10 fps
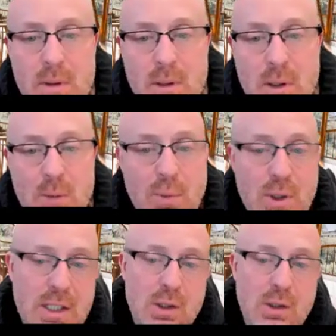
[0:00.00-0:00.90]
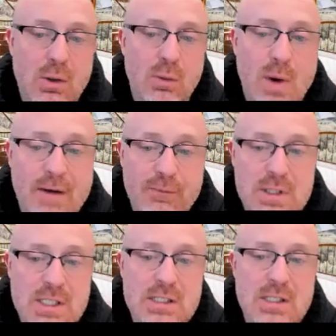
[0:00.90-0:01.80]
your
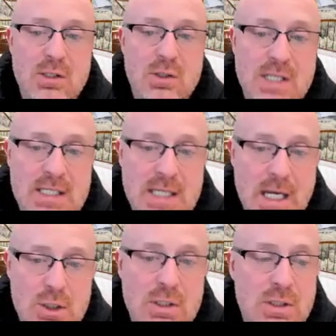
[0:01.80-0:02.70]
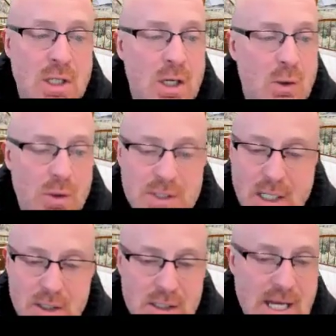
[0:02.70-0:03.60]
references and your citations. We'll
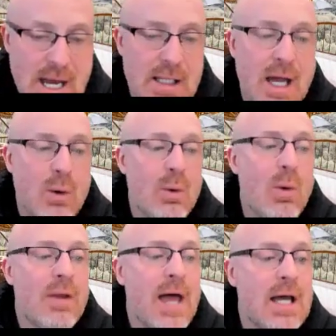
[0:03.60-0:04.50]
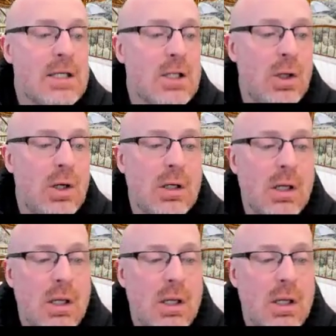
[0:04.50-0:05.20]
tell you exactly how we want that to look.